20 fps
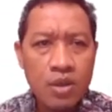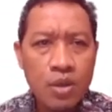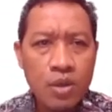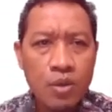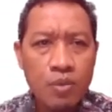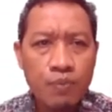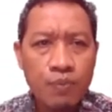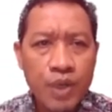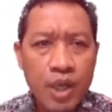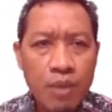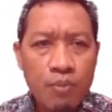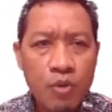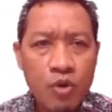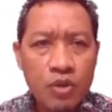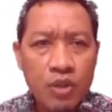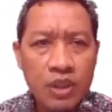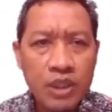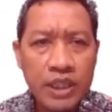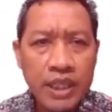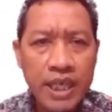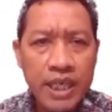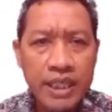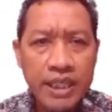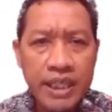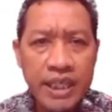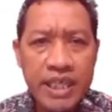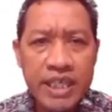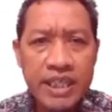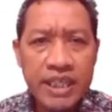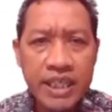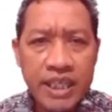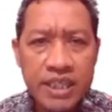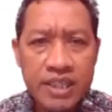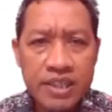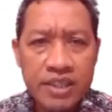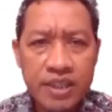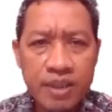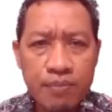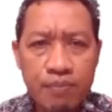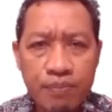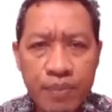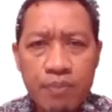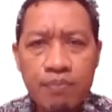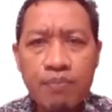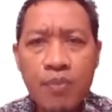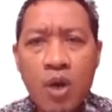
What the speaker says: bellmouth can increase the peak